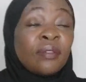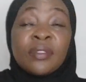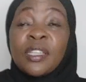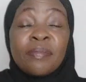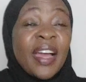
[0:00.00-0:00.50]

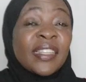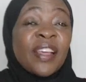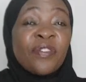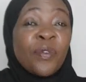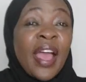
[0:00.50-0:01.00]
demands
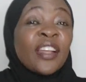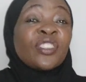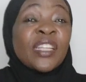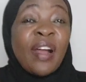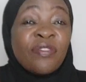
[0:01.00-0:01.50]
everywhere, and you
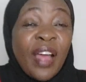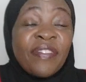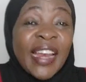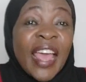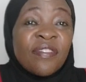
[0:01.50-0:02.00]
still have to have
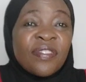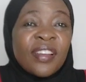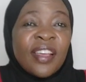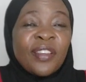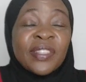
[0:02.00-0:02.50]
a life.
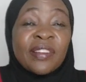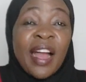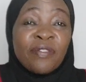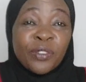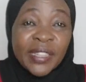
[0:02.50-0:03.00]
You still
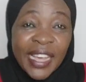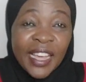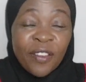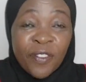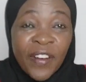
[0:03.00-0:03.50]
have to take
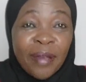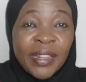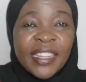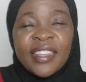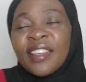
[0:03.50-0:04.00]
care of your
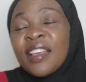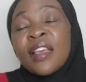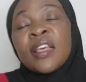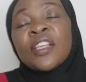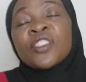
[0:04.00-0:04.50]
family.
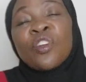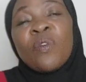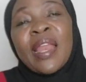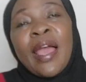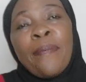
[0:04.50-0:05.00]
So
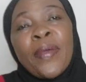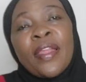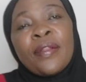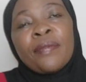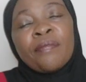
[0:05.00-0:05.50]
what
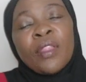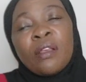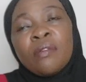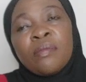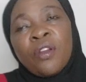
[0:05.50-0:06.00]
happened?
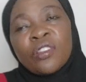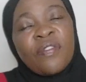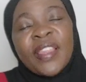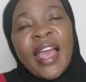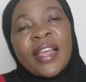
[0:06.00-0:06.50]
Because
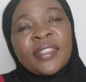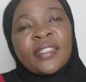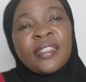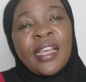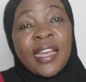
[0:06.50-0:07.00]
of that,
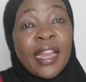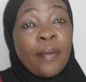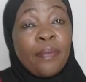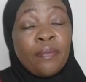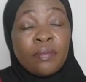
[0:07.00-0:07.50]
he ended
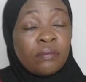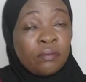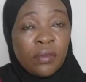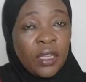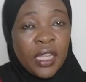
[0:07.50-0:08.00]
up
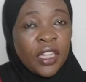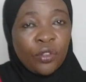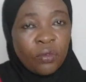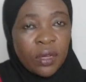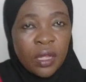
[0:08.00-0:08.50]
getting
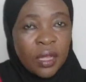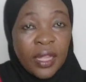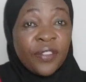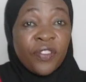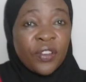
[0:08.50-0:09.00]
to a
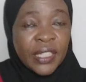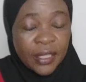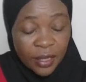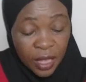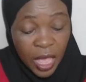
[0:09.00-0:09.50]
divorce.
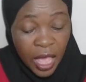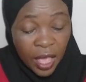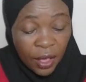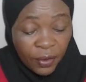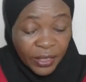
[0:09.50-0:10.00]

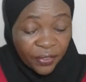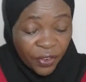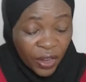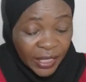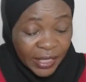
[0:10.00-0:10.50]
He was
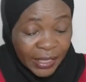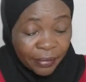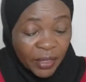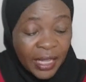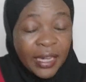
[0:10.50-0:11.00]
divorced
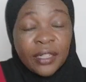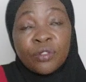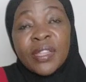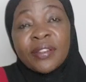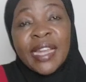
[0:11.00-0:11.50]
in
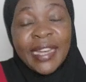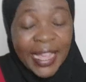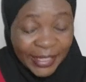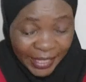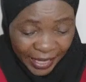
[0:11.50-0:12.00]

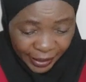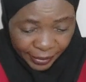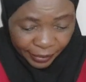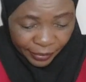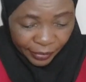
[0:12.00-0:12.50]
2019.
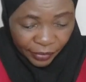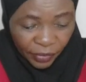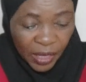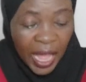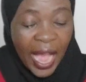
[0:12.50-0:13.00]

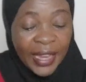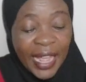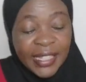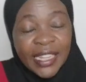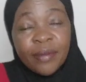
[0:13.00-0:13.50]
And
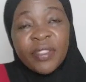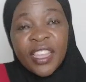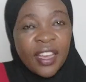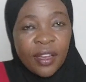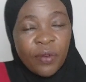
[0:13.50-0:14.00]
that same
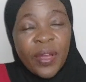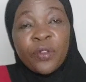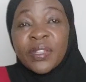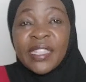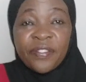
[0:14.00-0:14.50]
year, when he
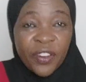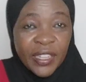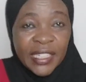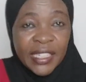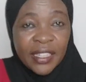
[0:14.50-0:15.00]
was
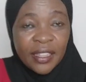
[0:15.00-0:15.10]
divorced,